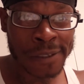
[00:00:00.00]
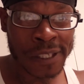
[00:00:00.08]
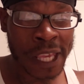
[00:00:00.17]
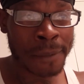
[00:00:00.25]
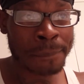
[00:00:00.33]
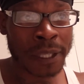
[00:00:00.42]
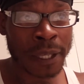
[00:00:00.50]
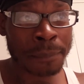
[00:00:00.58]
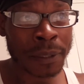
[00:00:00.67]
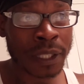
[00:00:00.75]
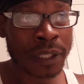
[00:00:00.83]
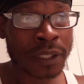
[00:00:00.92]
Can't be at
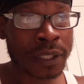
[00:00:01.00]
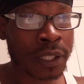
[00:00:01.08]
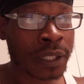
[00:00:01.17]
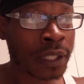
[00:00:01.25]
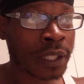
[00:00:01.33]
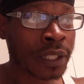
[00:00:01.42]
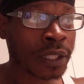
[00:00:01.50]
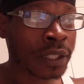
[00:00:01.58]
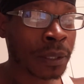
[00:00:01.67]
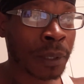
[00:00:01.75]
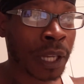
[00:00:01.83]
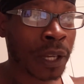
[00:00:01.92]
peace.
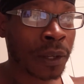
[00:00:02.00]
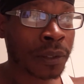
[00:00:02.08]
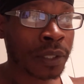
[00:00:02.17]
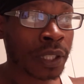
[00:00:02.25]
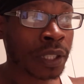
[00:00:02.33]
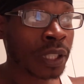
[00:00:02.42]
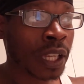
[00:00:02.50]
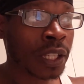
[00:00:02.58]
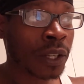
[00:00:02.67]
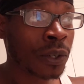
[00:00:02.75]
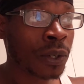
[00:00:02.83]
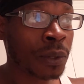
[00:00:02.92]
Somehow that at
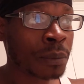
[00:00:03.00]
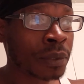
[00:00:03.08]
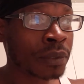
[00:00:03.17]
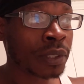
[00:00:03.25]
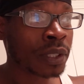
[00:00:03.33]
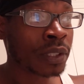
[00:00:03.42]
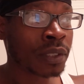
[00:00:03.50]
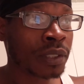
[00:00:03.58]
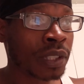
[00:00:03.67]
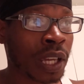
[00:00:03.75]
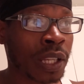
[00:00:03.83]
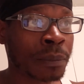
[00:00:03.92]
home
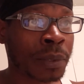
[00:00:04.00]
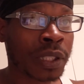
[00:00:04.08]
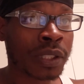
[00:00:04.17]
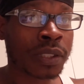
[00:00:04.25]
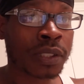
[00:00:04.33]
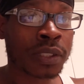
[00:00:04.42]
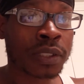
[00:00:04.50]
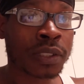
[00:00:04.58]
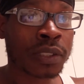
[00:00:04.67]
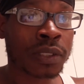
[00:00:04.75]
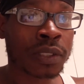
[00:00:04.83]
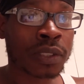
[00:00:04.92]
you're not at peace.
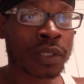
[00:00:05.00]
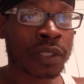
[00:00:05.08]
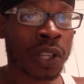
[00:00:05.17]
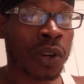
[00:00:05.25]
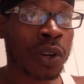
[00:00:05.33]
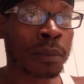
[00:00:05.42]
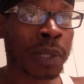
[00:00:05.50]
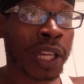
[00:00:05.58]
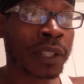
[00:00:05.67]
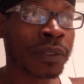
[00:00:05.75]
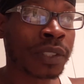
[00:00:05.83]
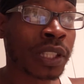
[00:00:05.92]
The home
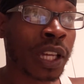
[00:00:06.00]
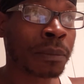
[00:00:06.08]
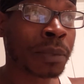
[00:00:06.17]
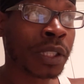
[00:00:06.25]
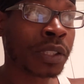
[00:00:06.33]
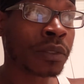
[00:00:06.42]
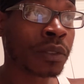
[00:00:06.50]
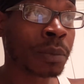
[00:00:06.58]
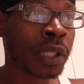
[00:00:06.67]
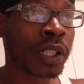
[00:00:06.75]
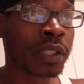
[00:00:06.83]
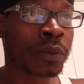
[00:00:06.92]
life is not peaceful
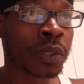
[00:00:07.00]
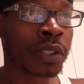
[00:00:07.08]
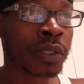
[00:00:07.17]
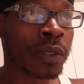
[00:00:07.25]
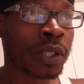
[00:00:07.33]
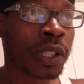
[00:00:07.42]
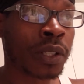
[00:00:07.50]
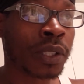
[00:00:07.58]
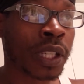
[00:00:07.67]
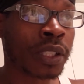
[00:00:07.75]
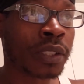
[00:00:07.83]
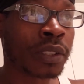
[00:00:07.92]
because of what's going on
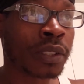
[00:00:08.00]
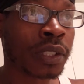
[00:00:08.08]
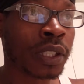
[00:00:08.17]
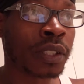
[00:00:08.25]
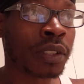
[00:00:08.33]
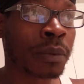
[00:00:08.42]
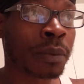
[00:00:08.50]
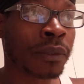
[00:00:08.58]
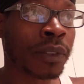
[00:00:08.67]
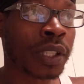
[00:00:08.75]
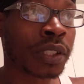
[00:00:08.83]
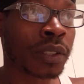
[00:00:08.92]
in your
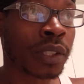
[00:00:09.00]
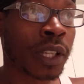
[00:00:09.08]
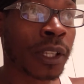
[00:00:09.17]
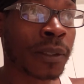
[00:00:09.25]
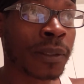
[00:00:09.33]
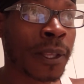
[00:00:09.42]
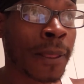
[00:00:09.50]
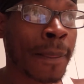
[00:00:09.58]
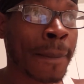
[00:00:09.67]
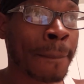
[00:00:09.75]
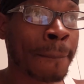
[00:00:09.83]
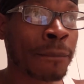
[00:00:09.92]
professional life,
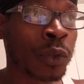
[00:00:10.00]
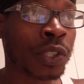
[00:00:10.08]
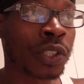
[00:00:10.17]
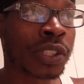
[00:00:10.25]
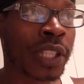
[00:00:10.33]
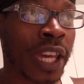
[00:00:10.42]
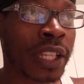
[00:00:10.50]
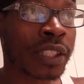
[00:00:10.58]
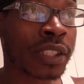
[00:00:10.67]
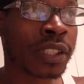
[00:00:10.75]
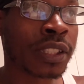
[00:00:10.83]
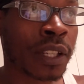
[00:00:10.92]
or your
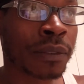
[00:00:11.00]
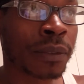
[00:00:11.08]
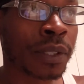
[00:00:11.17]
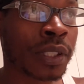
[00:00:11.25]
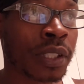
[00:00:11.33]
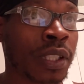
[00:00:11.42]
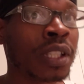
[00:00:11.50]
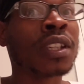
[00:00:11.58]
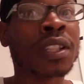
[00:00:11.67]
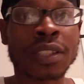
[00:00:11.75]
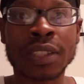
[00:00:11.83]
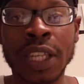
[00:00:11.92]
status is suffering.
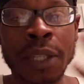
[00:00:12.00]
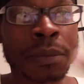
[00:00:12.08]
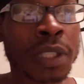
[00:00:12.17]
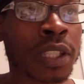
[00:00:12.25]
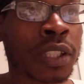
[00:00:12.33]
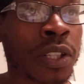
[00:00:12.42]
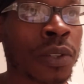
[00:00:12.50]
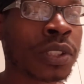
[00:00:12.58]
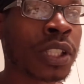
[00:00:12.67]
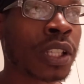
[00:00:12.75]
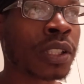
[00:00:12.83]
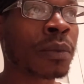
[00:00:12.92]
Same thing, it goes
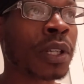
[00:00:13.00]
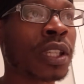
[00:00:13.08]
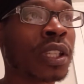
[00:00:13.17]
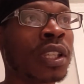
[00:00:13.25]
the other way.